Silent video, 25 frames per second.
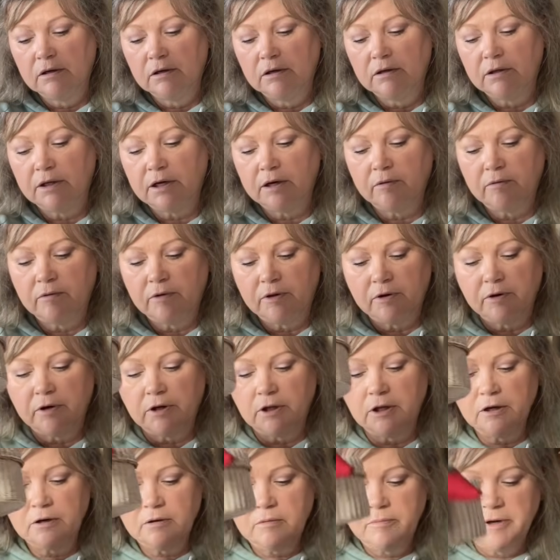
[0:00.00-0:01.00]
They're a
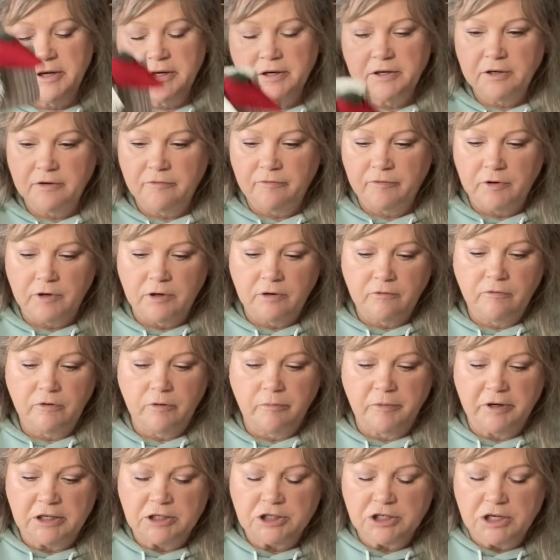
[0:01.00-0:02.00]
little bit different
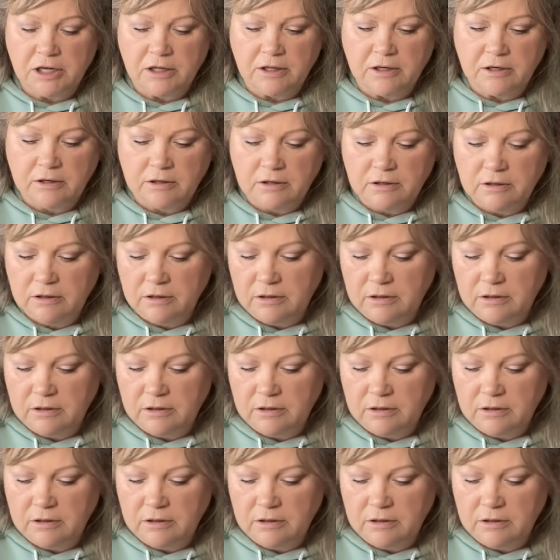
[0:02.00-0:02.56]
from each other.